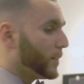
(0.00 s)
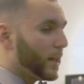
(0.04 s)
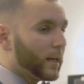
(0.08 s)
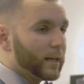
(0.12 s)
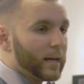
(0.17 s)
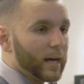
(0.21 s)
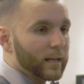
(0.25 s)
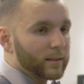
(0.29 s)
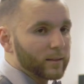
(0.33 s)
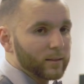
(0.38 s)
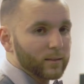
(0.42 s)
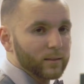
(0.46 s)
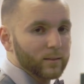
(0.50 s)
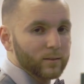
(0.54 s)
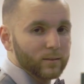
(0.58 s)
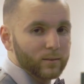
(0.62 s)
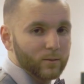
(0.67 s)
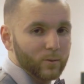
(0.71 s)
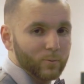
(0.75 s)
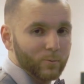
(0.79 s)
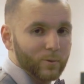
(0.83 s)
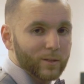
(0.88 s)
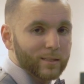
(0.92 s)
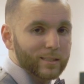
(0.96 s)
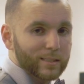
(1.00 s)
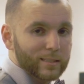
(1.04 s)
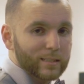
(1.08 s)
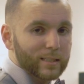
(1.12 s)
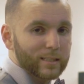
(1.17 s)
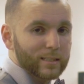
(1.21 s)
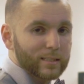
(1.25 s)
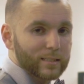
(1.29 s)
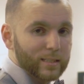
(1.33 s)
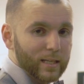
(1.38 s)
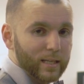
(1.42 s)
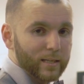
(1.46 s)
they got the
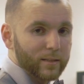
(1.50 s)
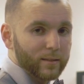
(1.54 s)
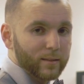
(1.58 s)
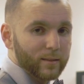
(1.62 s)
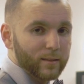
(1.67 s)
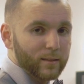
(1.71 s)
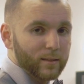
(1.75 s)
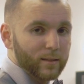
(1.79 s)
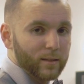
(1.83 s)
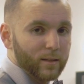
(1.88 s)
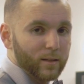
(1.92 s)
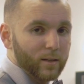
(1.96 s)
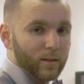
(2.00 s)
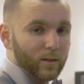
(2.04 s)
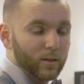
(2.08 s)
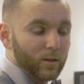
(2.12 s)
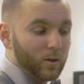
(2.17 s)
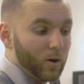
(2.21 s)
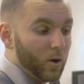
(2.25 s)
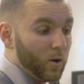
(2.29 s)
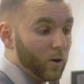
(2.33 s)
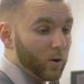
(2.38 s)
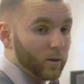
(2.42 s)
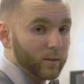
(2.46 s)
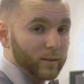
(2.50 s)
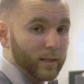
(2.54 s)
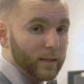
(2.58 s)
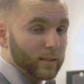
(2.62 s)
1/16 guard.